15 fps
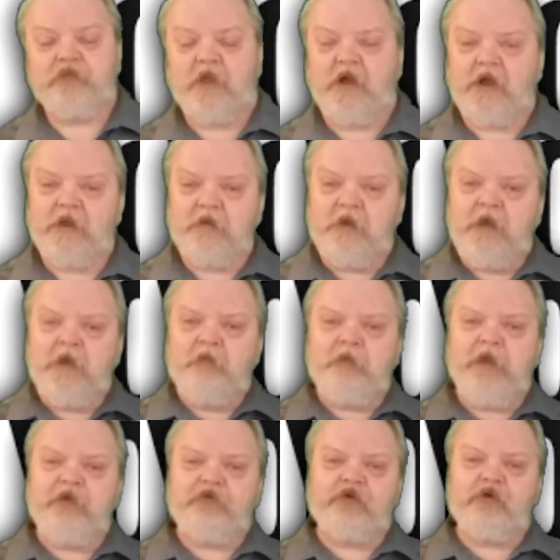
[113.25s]
all right?
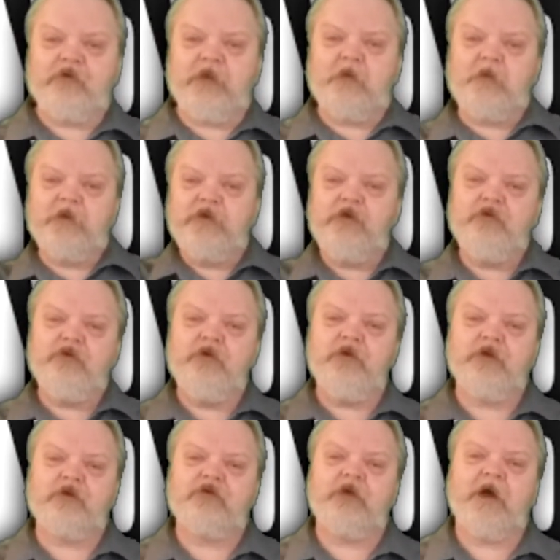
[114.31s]
Make sure that when you do
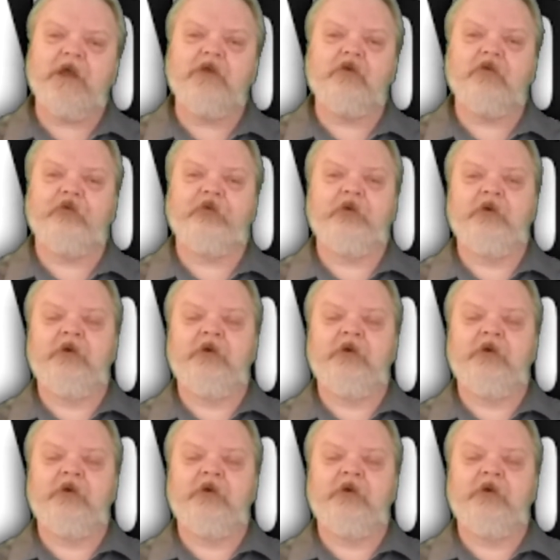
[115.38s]
your titles,